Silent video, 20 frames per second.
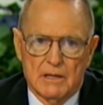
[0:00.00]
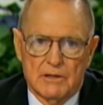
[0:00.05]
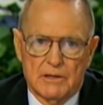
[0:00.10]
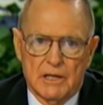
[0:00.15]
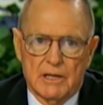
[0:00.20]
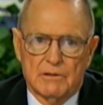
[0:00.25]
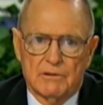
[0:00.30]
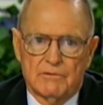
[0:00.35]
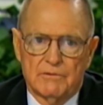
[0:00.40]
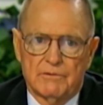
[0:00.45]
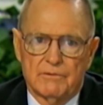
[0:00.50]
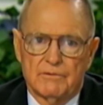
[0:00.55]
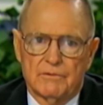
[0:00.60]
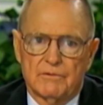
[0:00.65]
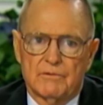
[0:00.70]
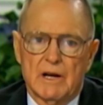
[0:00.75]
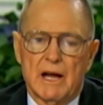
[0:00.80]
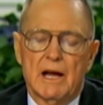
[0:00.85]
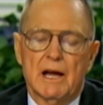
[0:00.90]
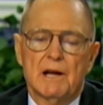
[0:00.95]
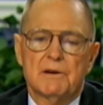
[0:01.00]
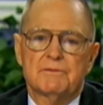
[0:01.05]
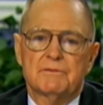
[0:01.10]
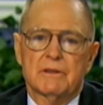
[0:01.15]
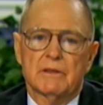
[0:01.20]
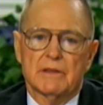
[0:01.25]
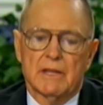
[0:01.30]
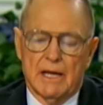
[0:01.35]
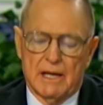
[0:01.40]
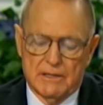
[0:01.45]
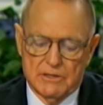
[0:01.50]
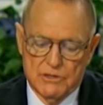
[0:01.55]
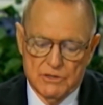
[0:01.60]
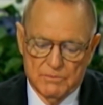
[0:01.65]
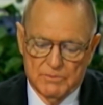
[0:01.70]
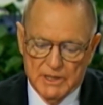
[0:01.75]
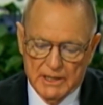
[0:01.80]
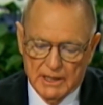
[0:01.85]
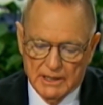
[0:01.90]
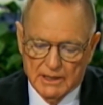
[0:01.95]
Then after that,
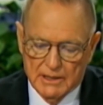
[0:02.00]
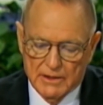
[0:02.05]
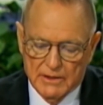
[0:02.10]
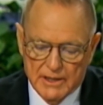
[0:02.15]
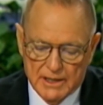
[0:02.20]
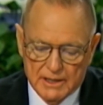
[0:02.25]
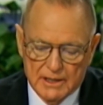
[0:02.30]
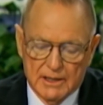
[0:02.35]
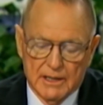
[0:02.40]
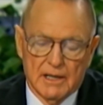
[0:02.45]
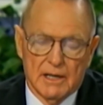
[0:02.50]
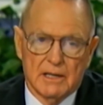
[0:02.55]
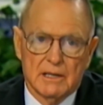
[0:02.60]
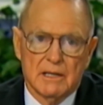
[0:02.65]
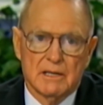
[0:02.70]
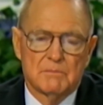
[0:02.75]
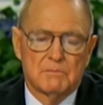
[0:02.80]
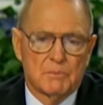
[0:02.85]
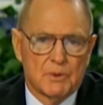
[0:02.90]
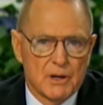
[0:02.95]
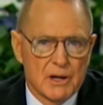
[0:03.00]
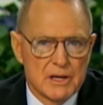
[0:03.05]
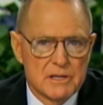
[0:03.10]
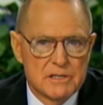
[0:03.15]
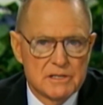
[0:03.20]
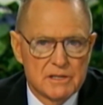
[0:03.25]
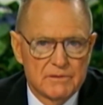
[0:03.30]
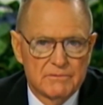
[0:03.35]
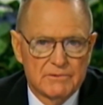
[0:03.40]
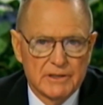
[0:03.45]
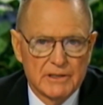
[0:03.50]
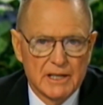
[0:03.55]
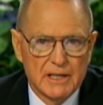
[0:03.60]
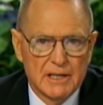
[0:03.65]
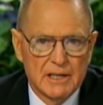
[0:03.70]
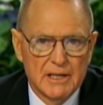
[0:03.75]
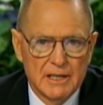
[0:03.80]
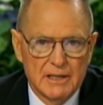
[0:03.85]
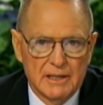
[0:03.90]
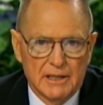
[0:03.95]
you begin to thank God and praise Him for
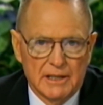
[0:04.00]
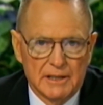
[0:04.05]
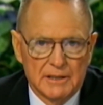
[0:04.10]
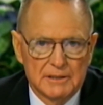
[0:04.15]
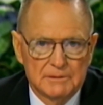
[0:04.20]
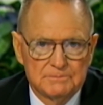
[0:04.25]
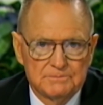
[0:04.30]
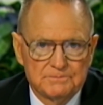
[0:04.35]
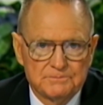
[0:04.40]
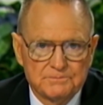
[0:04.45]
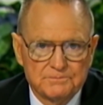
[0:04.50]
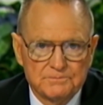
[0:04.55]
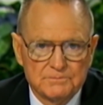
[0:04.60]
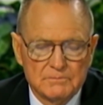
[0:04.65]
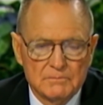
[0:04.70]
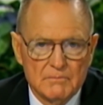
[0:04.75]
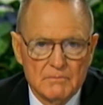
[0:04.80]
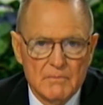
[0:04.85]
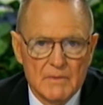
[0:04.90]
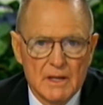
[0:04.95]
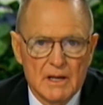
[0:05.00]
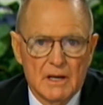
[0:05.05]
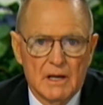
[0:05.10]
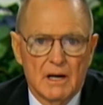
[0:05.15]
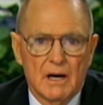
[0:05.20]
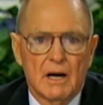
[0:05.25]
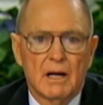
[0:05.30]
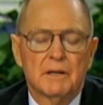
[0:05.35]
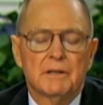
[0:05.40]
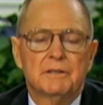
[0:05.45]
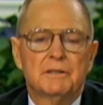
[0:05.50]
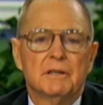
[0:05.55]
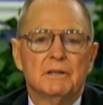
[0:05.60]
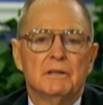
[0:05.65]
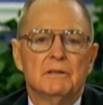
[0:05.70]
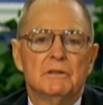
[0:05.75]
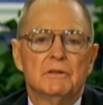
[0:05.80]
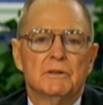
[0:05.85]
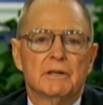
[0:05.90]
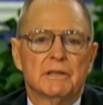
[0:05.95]
that healing
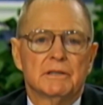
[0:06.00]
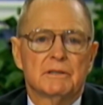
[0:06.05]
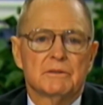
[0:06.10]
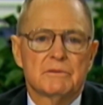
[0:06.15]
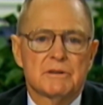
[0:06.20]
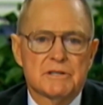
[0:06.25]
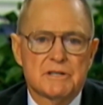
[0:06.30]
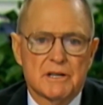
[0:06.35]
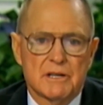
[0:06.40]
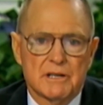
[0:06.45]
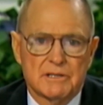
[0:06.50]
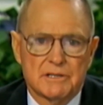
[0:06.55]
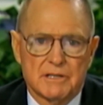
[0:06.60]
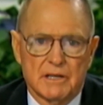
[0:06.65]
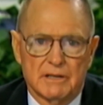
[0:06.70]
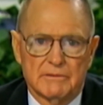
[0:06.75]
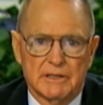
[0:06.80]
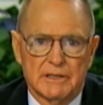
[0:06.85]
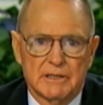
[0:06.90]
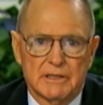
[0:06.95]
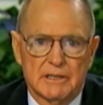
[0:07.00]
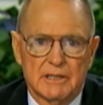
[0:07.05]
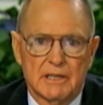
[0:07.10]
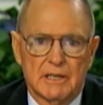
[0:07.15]
until you get the results of it.